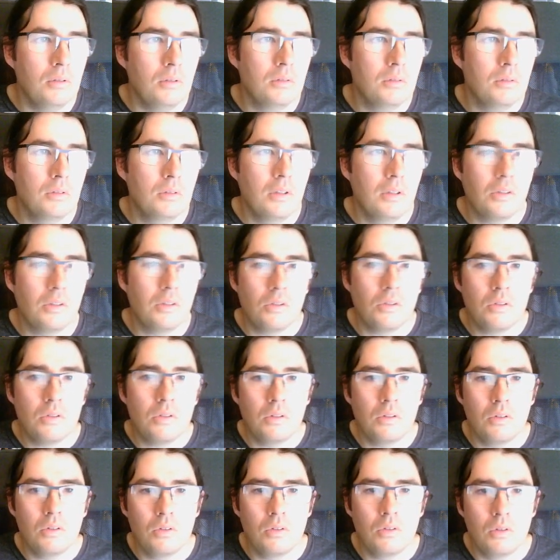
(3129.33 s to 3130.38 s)
This
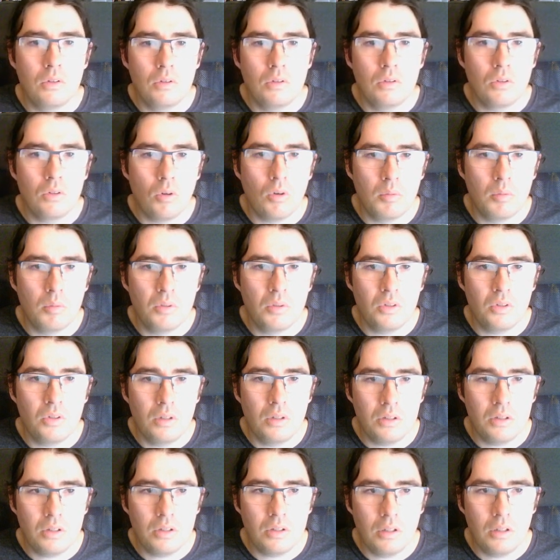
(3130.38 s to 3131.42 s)
is Zorima's
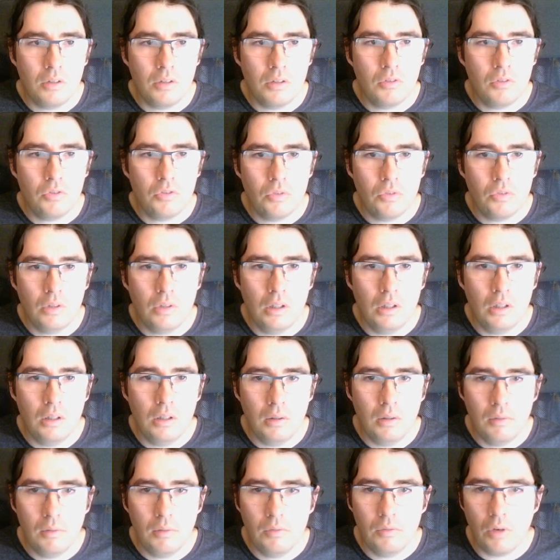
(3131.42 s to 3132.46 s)
initiative.
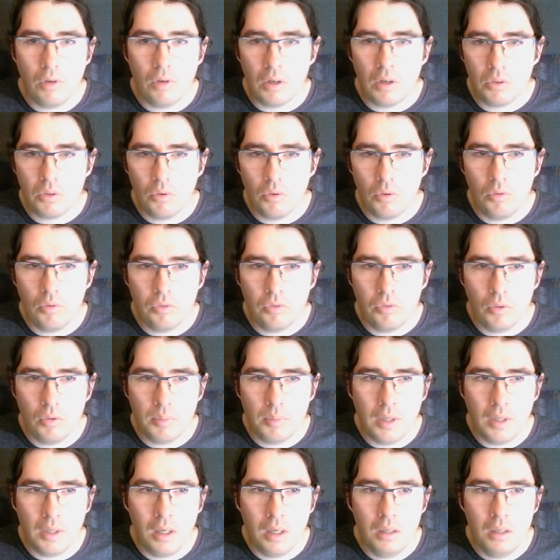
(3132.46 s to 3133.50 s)
Very thoughtful
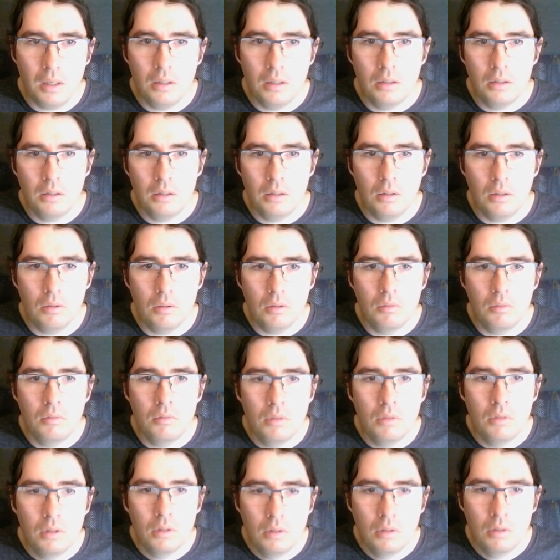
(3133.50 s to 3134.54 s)
about
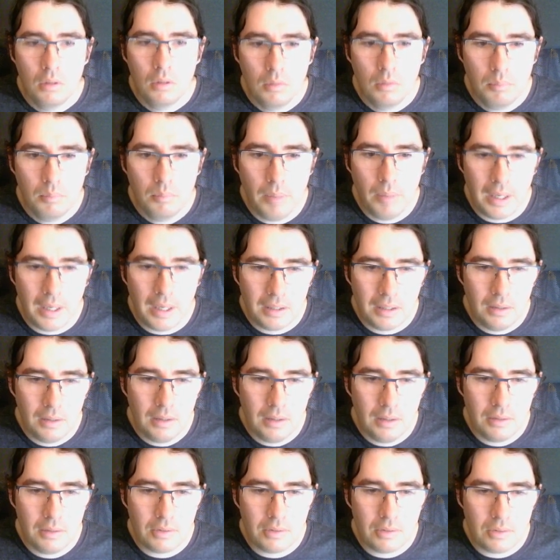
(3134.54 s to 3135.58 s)
backer
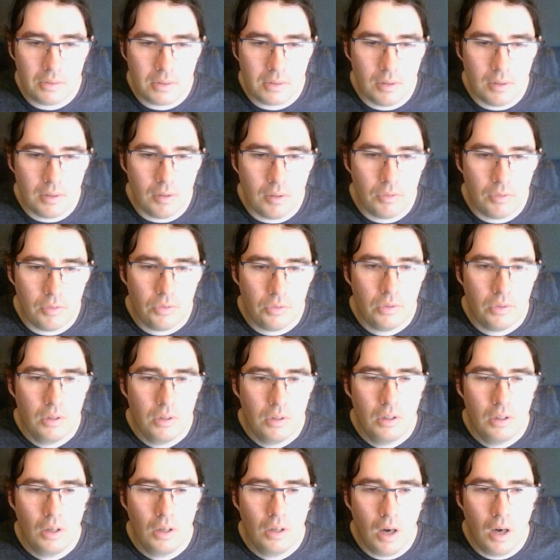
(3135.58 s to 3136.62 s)
needs and stuff.
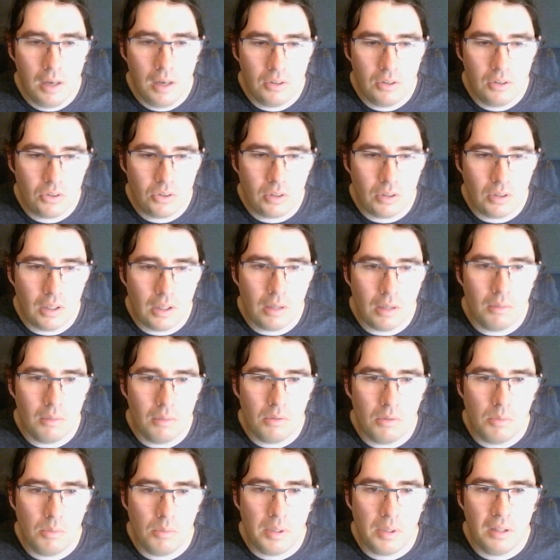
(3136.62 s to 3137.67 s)
I usually get a little
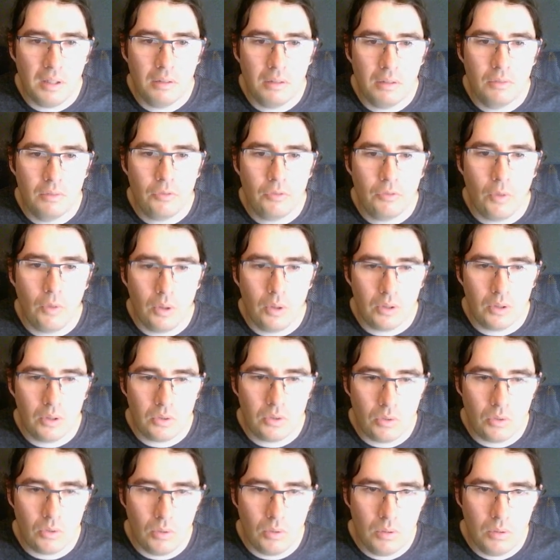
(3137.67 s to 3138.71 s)
bit focused
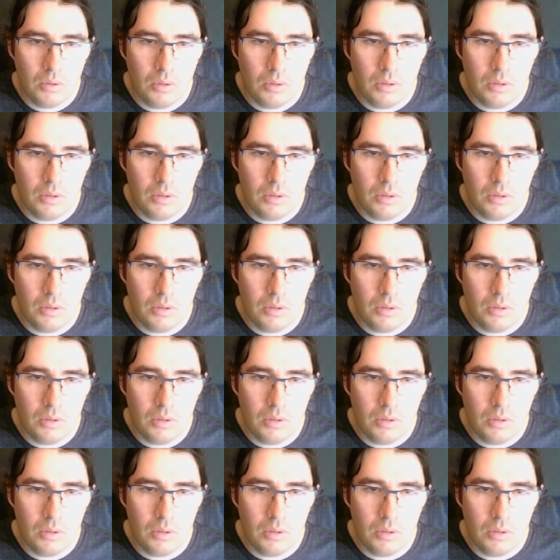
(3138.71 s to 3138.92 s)
on